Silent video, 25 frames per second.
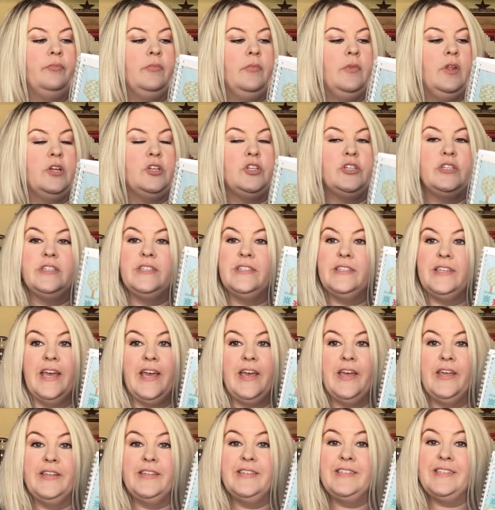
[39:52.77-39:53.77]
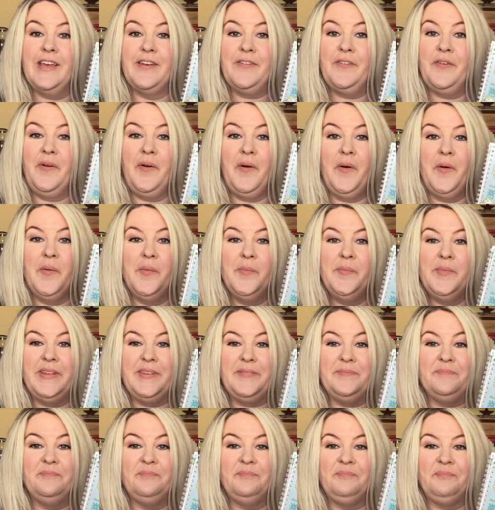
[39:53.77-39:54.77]
Just stay safe at home
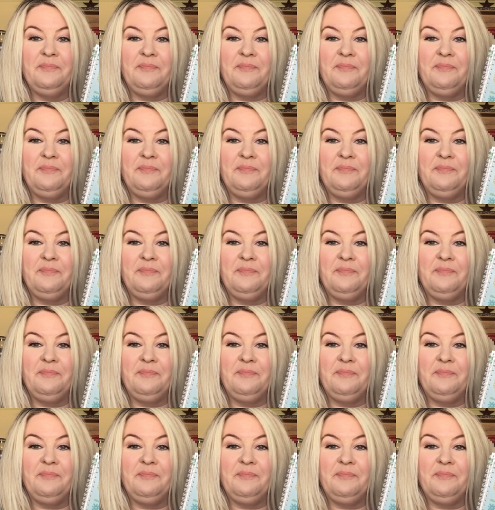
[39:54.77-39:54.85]
and